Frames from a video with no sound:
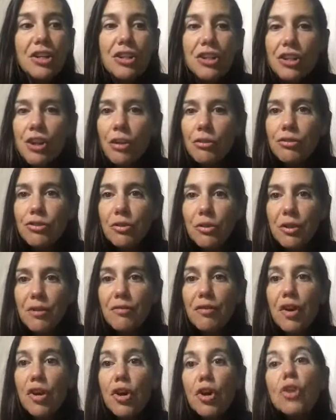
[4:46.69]
you know, sort
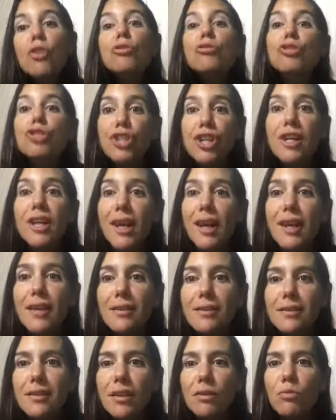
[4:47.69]
of who she
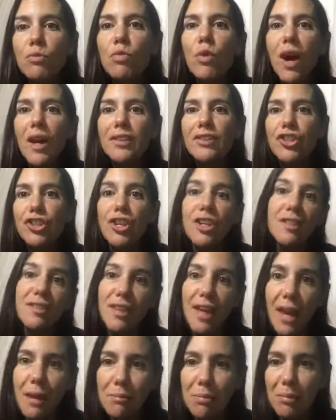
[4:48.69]
is and what she's
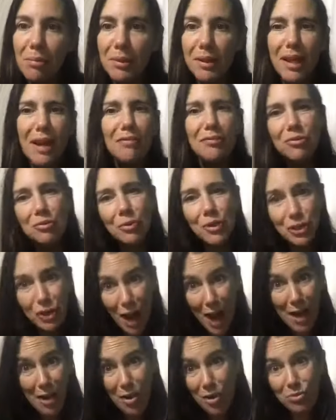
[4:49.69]
capable of, which
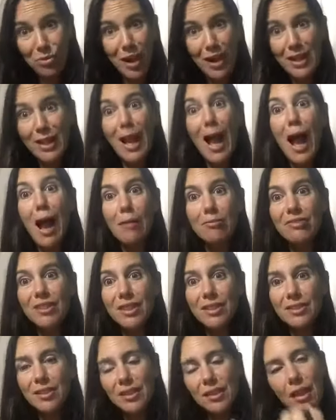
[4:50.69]
I already
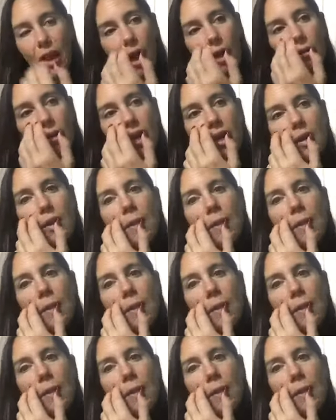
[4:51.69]
obviously know.